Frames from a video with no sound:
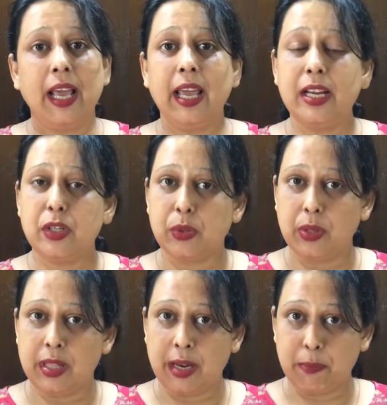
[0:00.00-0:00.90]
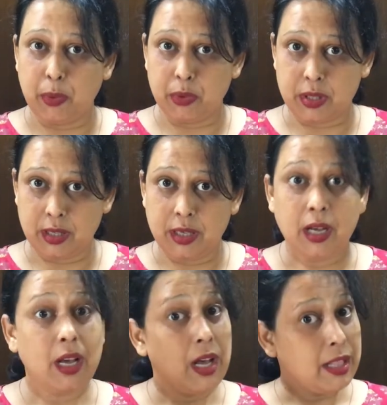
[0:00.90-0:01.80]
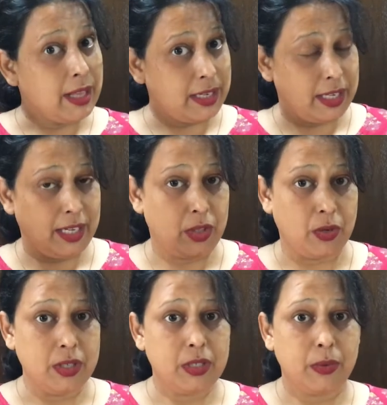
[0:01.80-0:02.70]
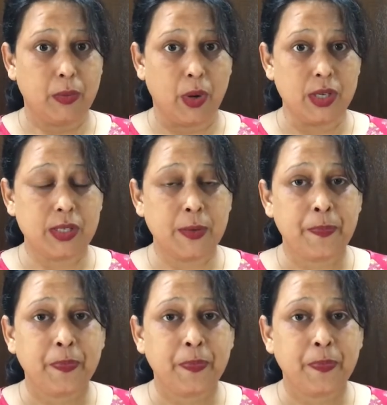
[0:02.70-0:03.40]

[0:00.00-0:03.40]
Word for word: he told that porter that he thought was,